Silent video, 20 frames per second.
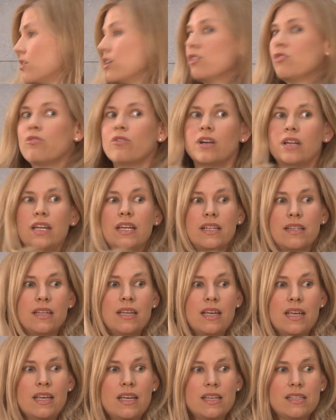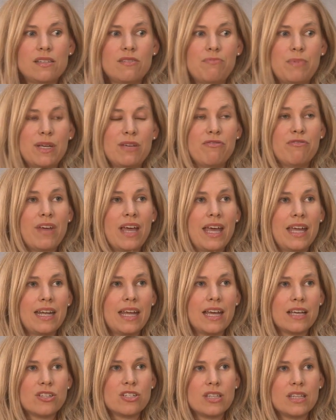Concordia is a big fan,
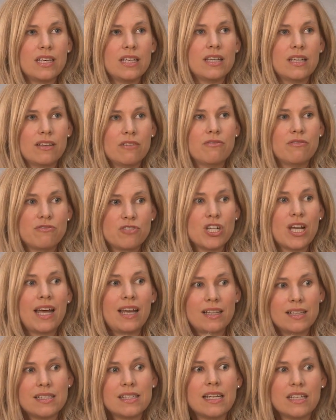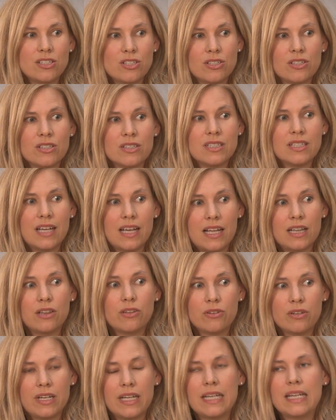actually, of child-centered
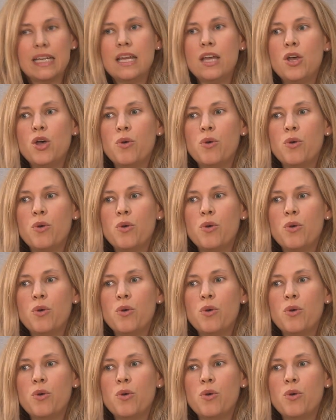learning.